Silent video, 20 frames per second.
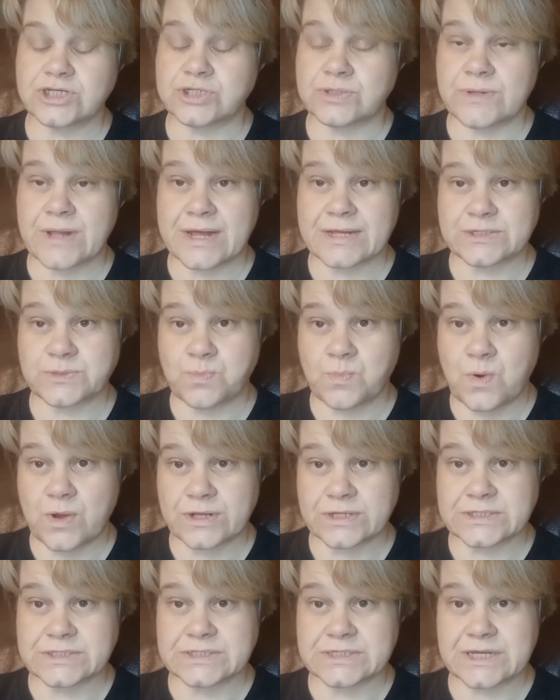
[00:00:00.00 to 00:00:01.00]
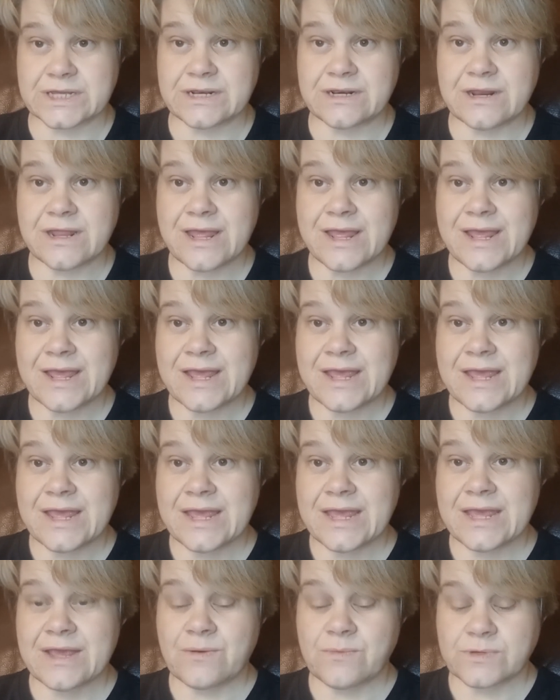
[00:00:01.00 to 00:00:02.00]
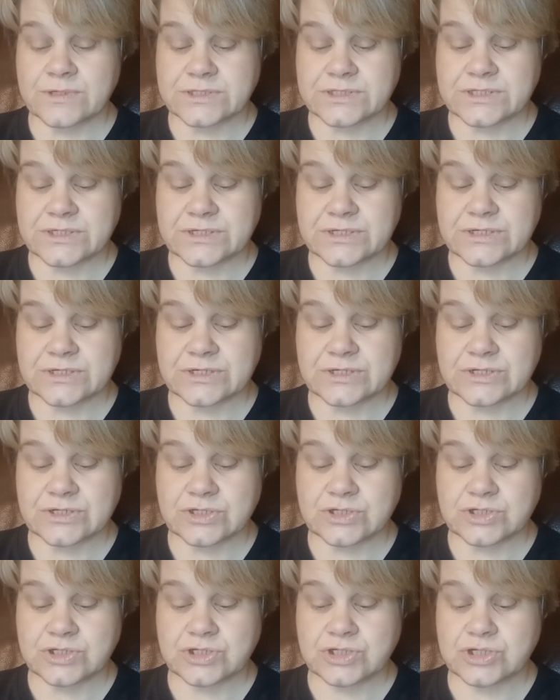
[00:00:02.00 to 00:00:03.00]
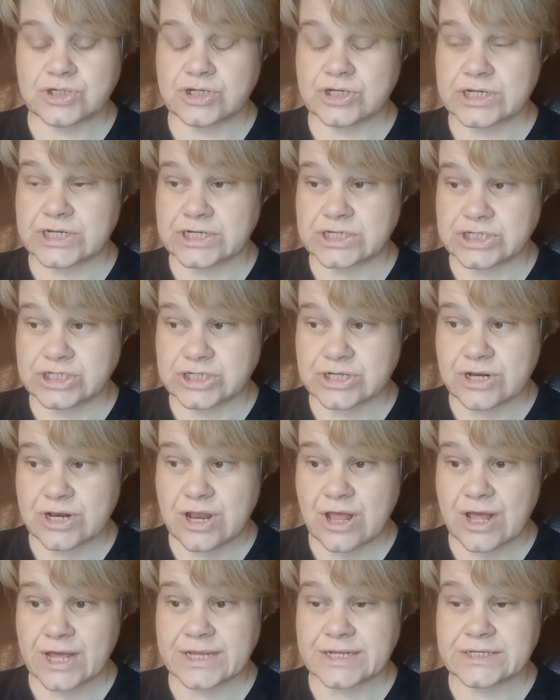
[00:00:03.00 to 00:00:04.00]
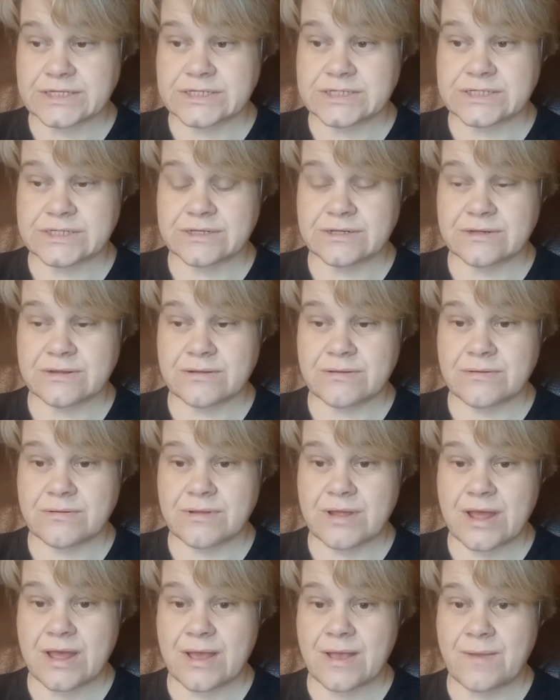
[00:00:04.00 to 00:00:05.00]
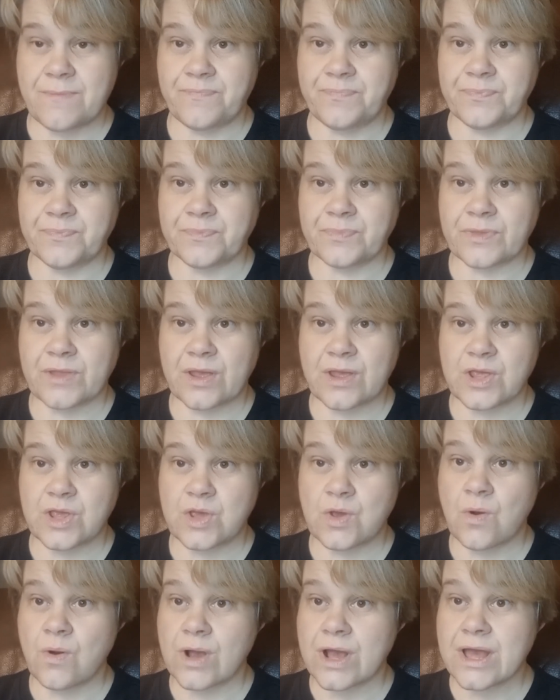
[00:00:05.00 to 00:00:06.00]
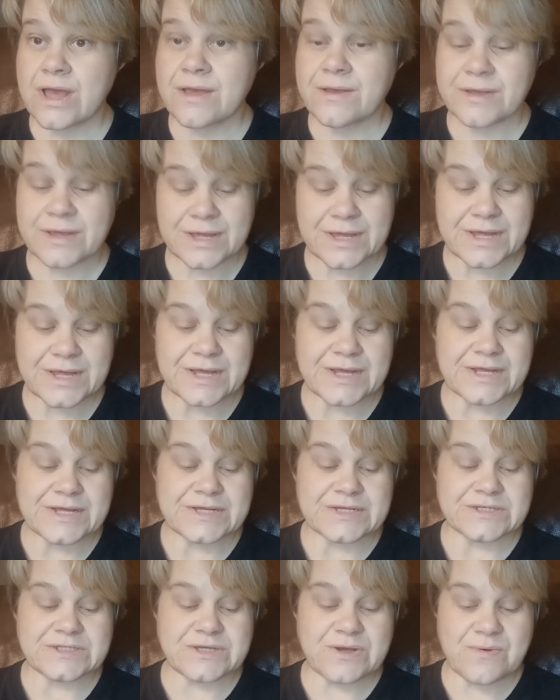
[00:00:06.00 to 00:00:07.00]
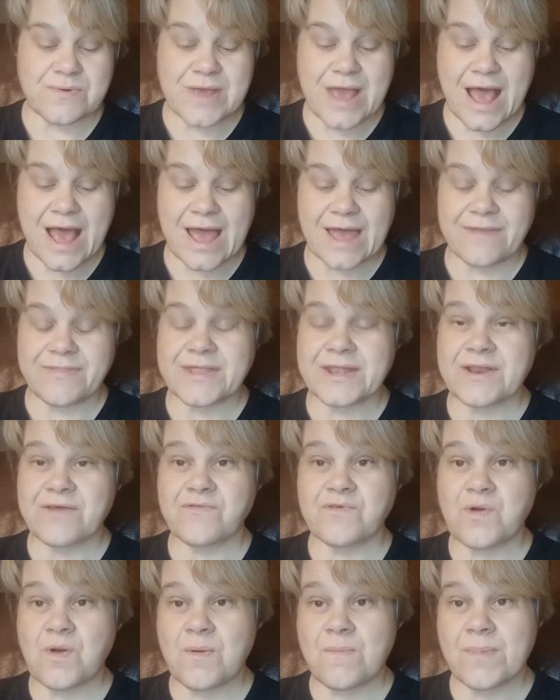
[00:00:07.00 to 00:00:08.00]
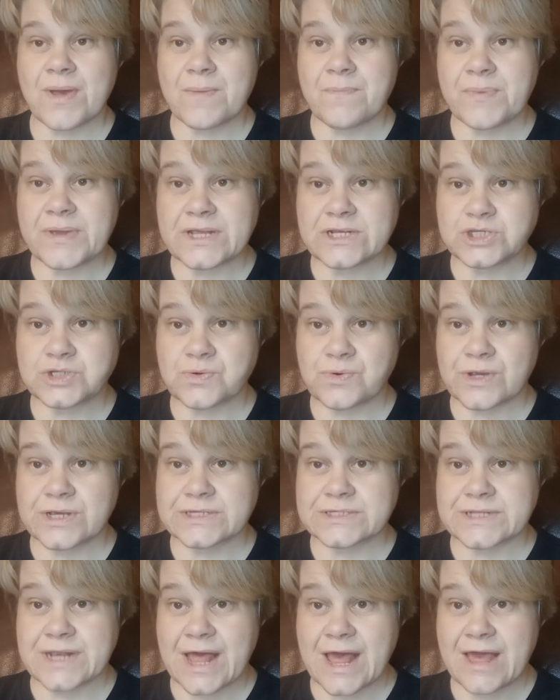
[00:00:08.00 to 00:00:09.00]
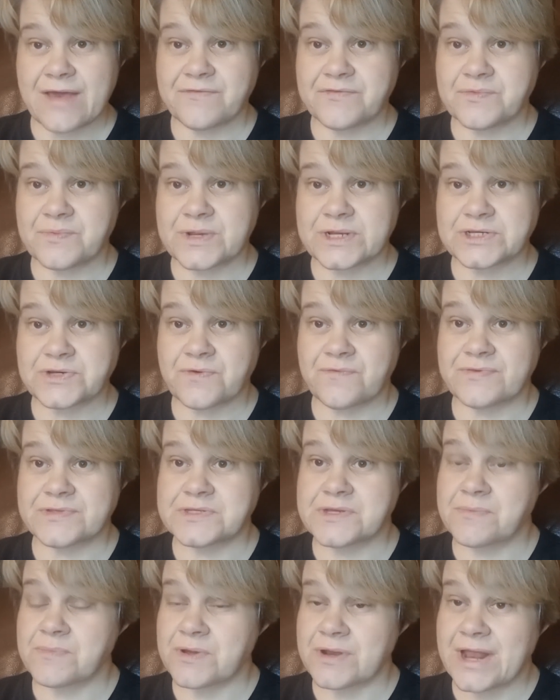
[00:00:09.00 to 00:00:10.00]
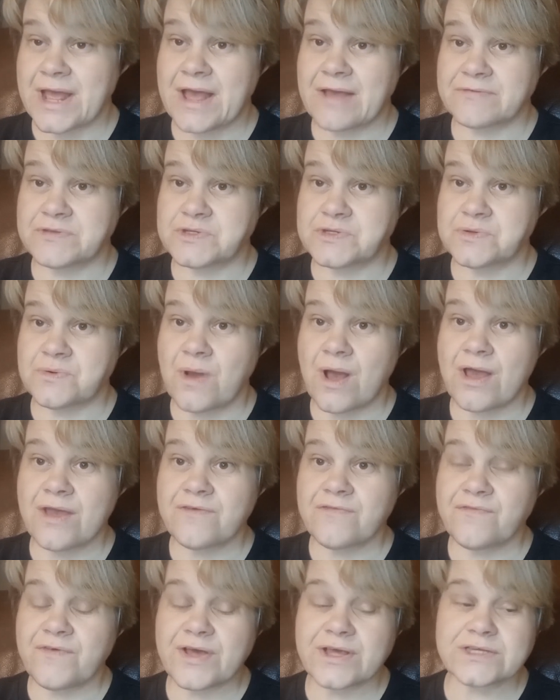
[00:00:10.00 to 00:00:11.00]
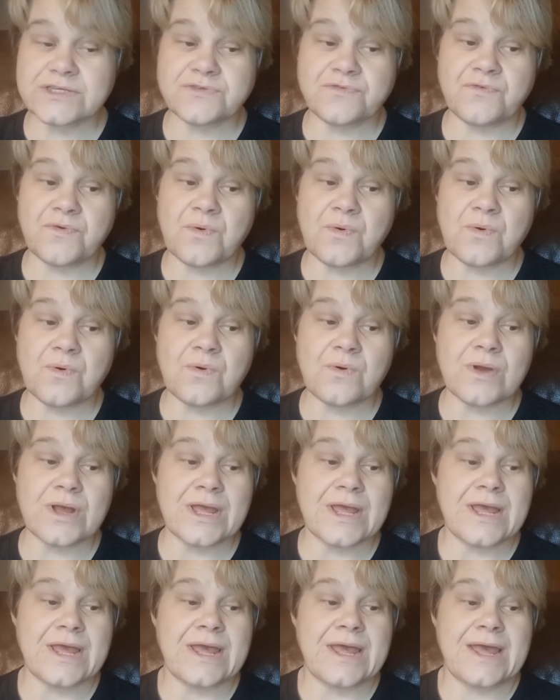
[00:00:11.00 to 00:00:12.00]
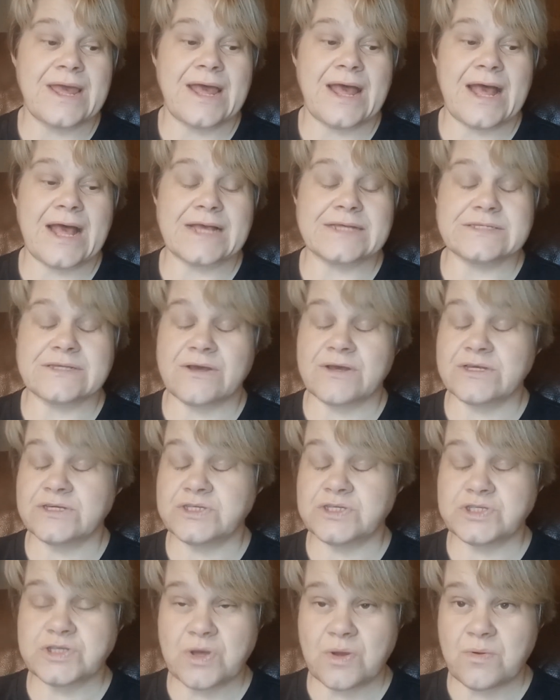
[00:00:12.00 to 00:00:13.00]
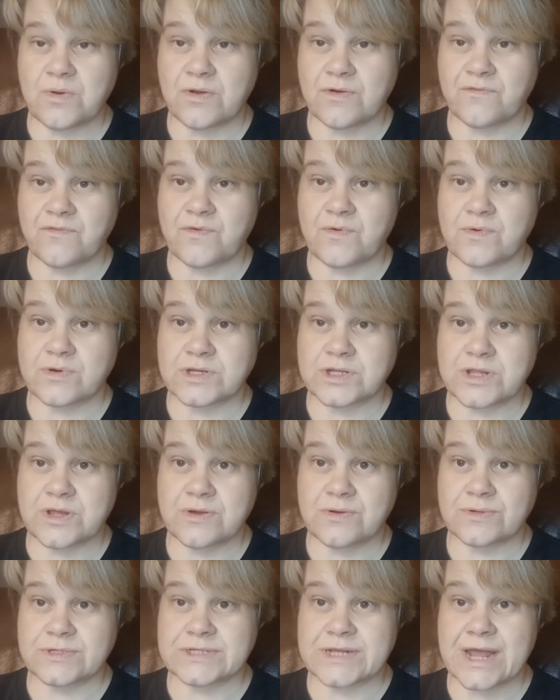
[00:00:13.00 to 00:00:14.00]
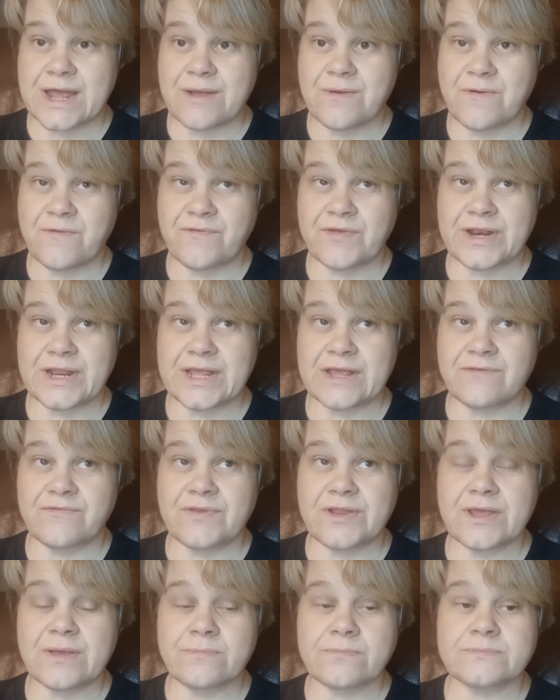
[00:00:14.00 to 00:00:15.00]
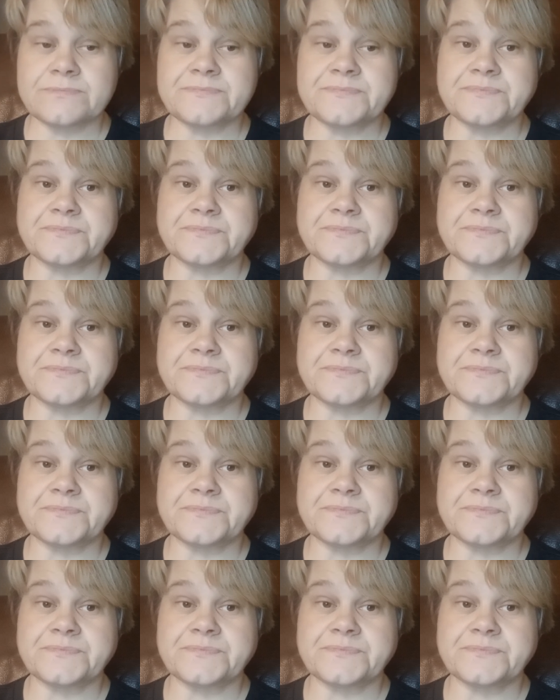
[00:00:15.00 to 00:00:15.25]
so that is 1 sin. It was the Turkish Delight yogurt. So yeah, and then I've got my B choice left, which obviously I'm going to have 2 hi-fis for, as I so look forward to those now of an evening.